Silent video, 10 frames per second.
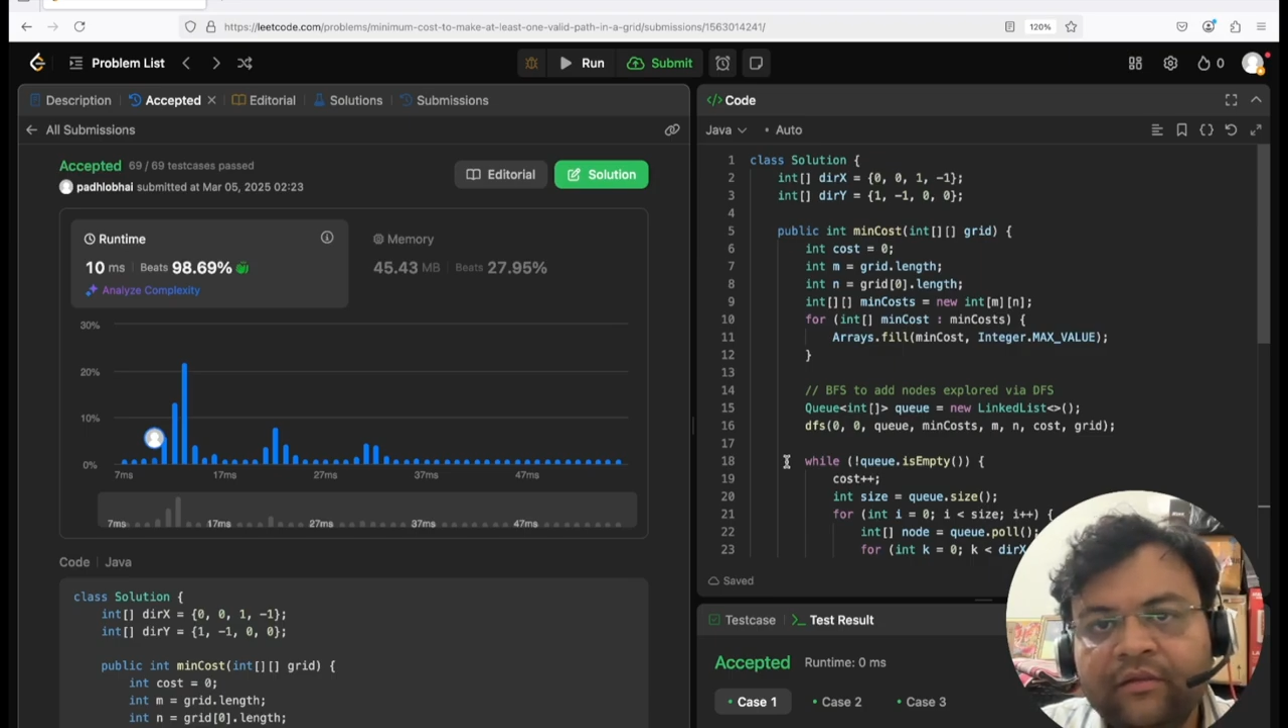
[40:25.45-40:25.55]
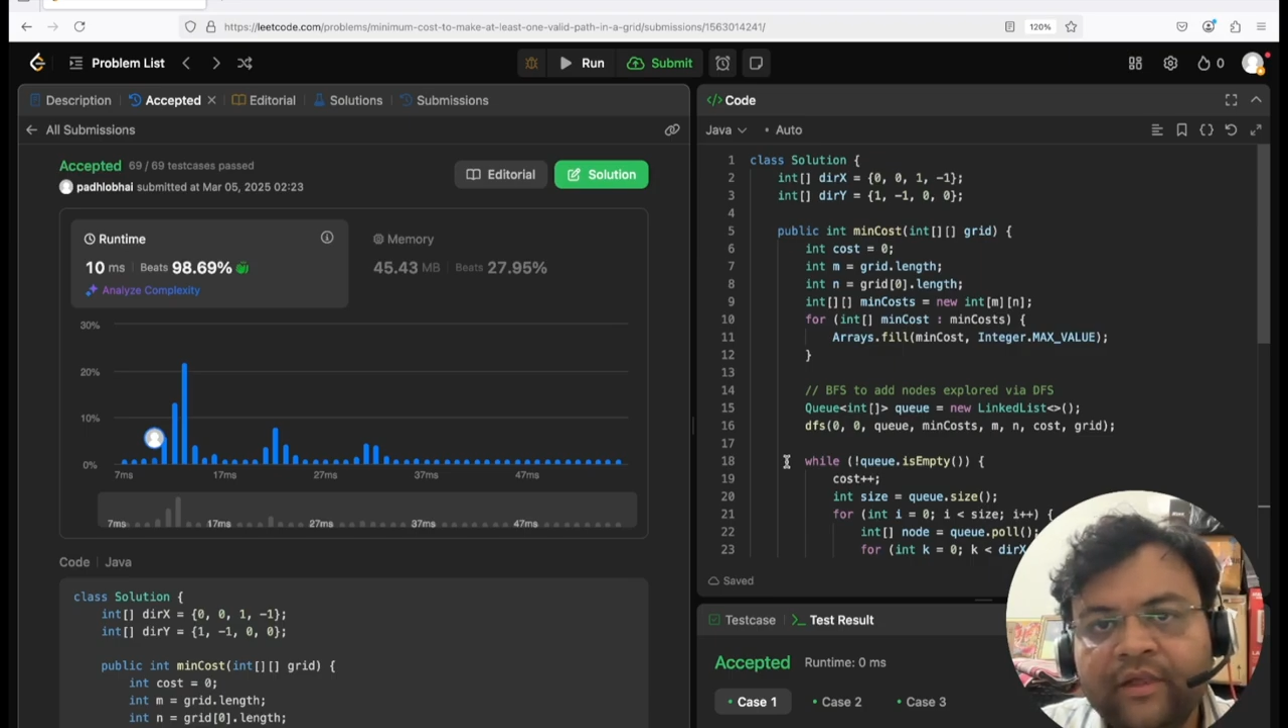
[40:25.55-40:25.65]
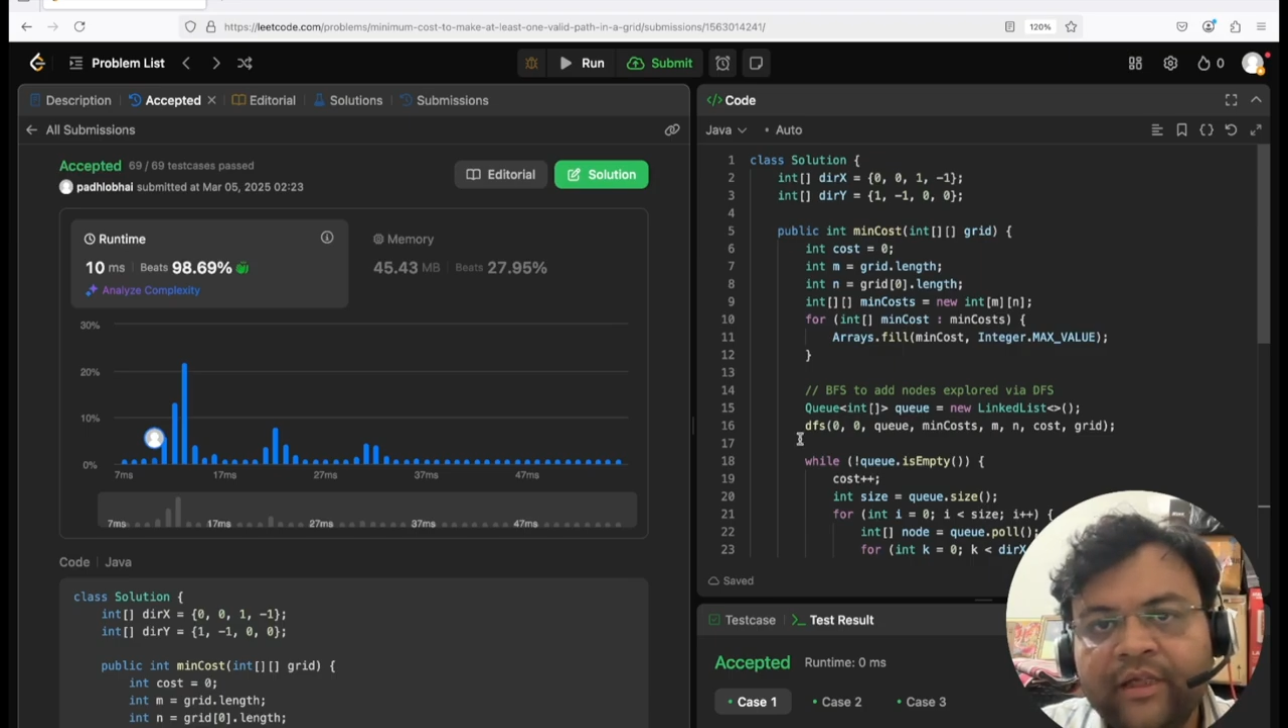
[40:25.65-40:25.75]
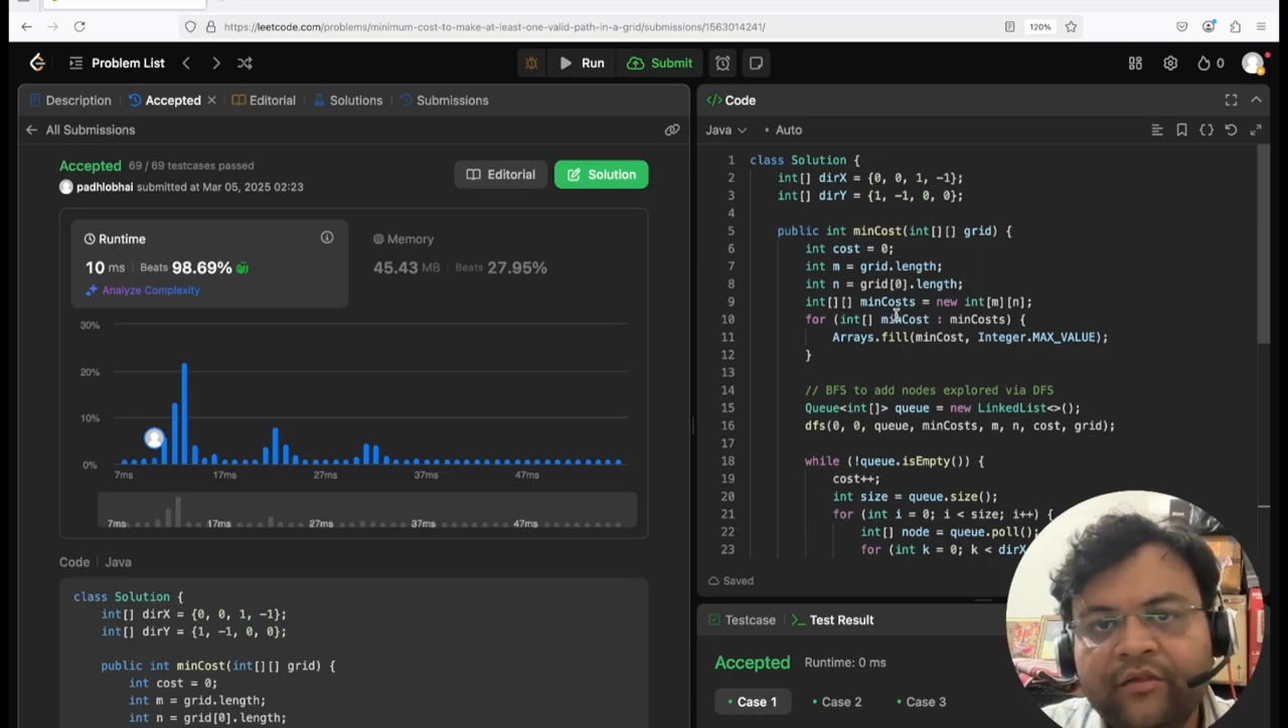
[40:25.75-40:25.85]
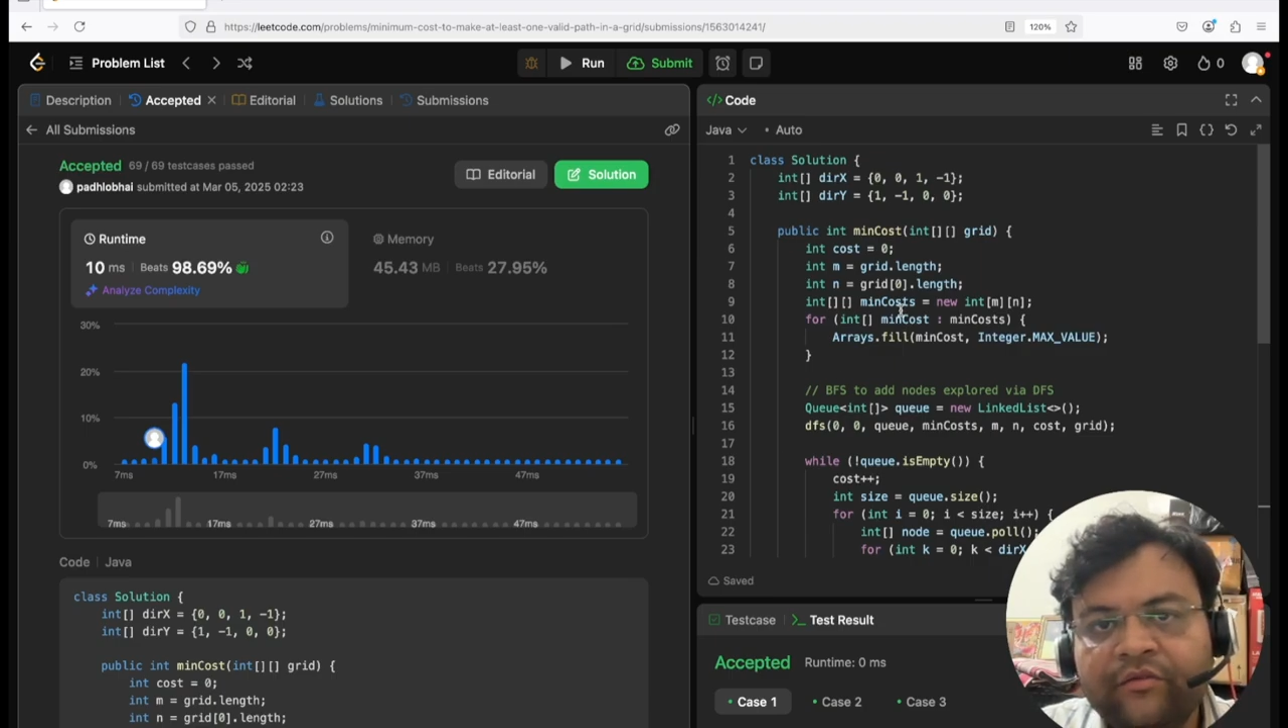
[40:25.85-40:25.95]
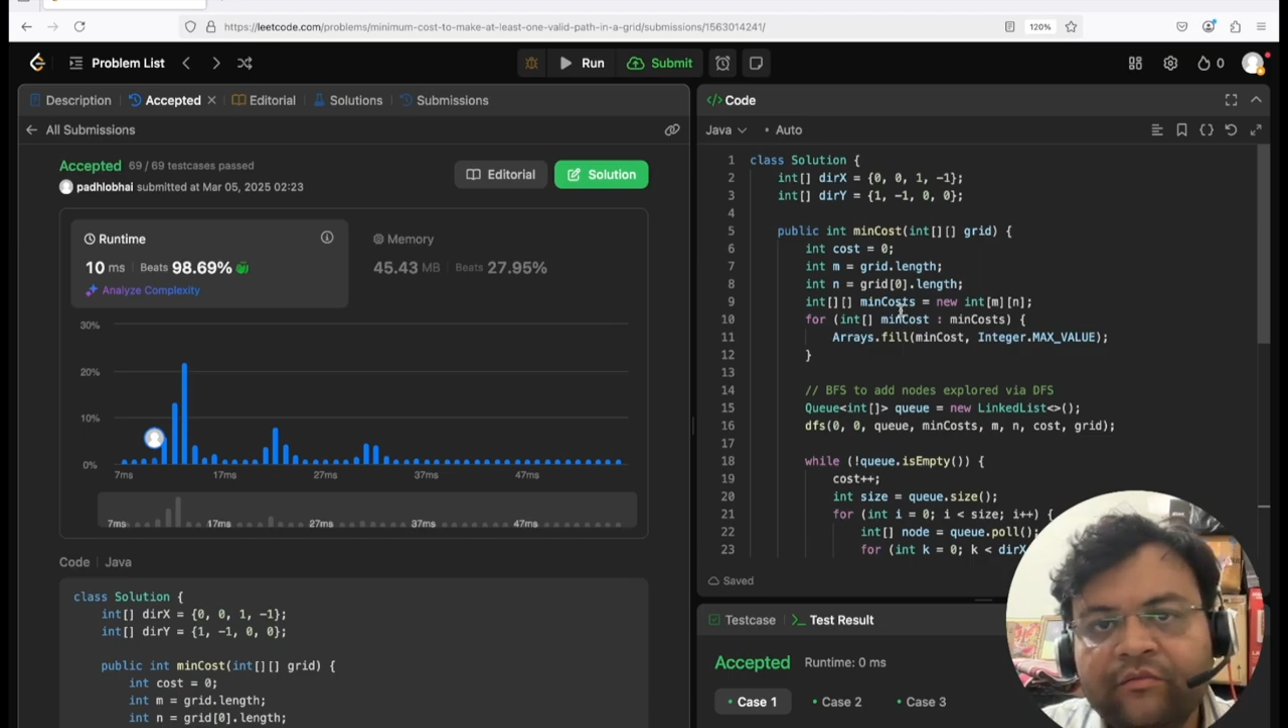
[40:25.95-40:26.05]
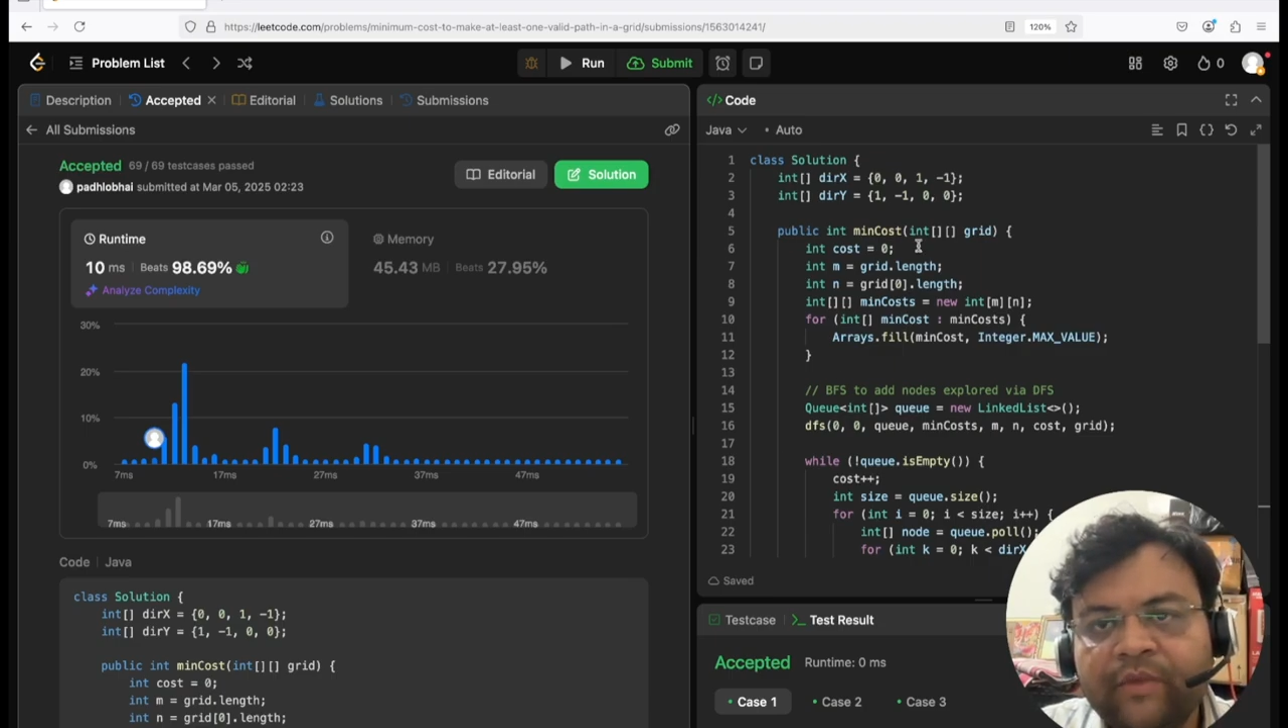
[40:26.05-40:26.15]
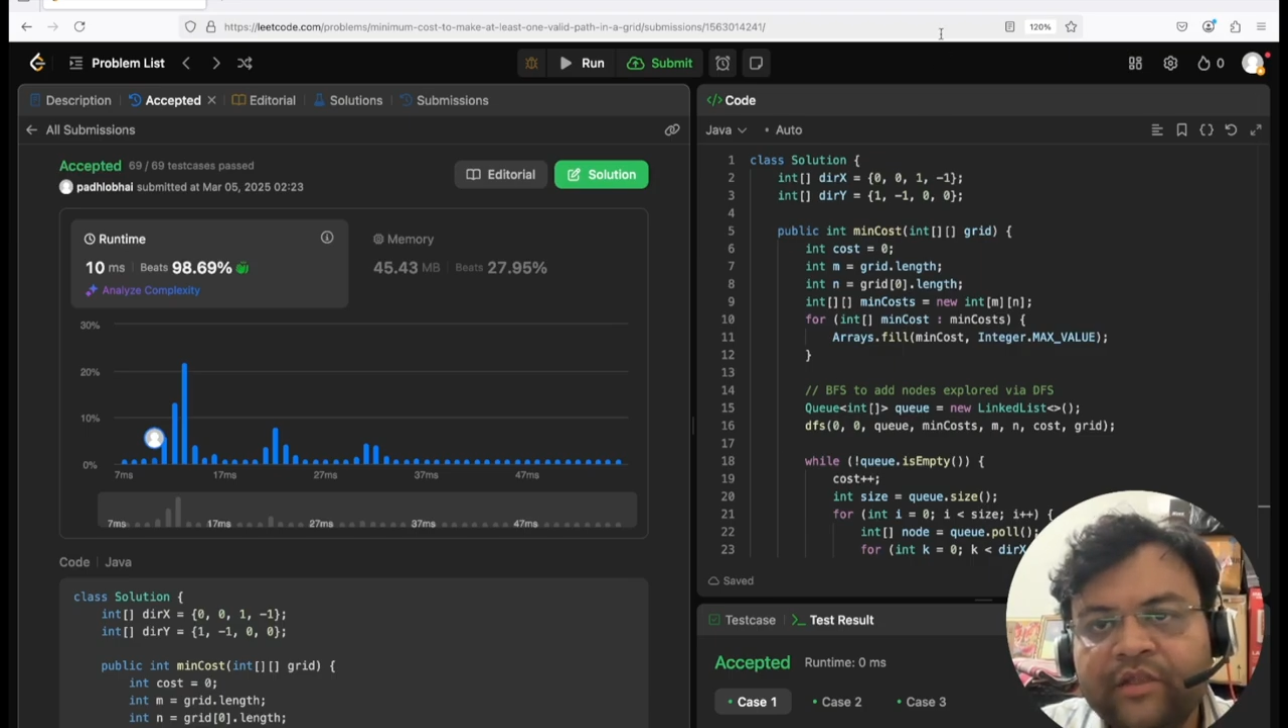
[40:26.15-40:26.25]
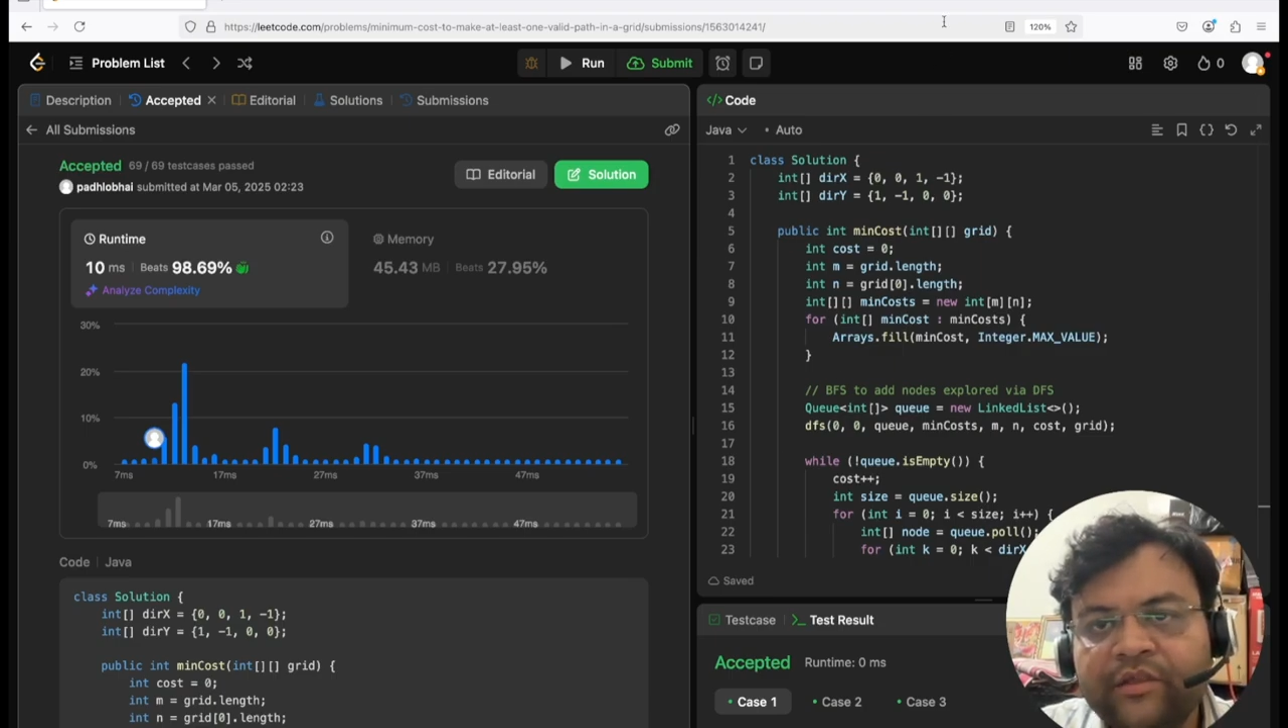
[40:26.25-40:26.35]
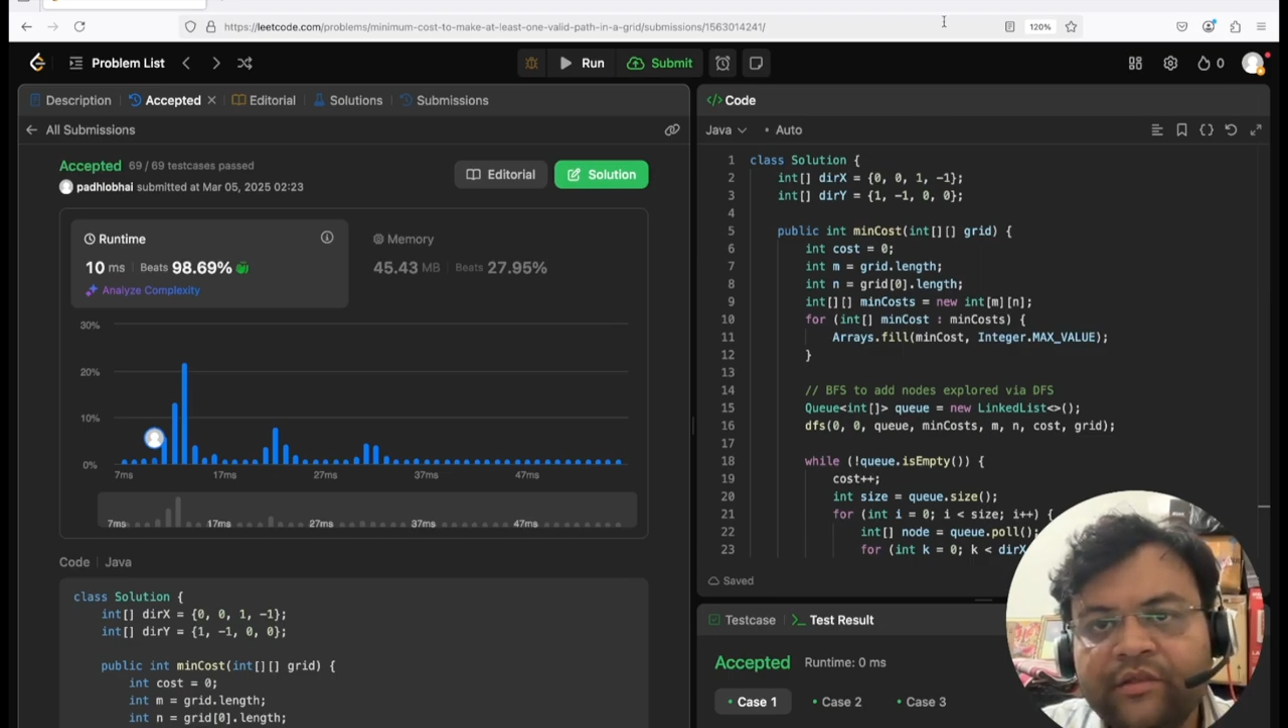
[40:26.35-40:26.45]
Thank you so
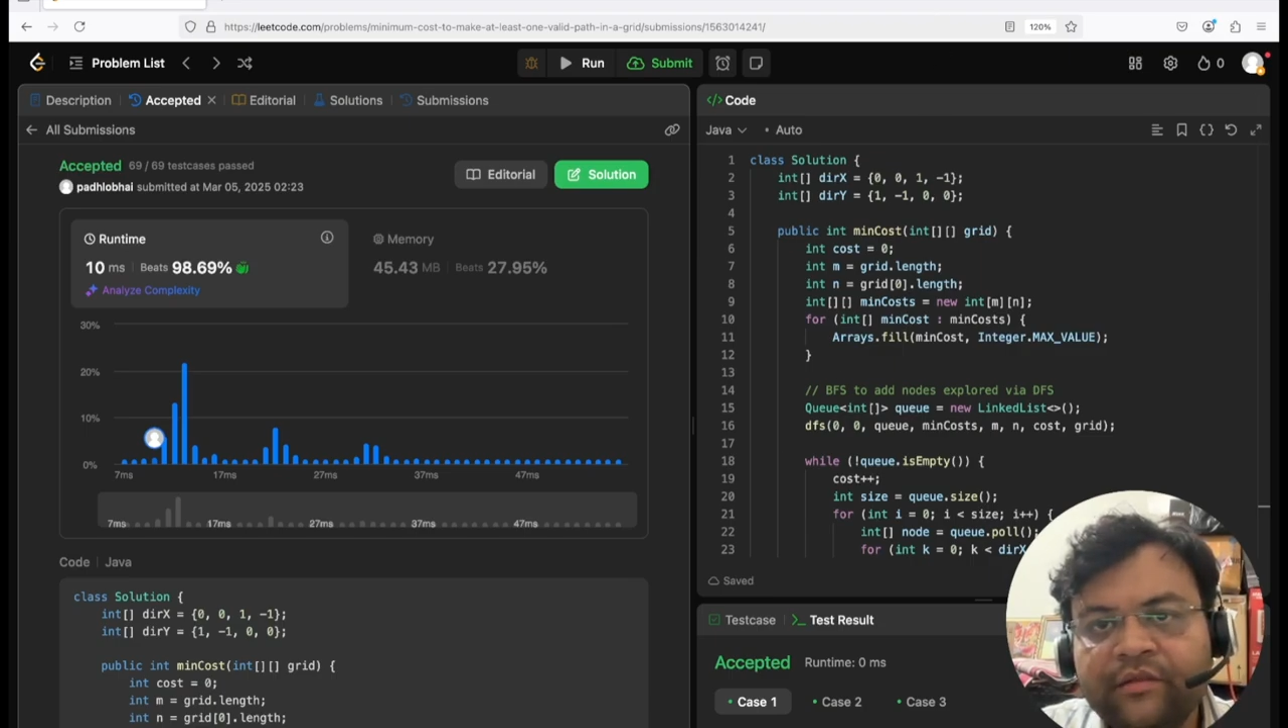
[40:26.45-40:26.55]
much.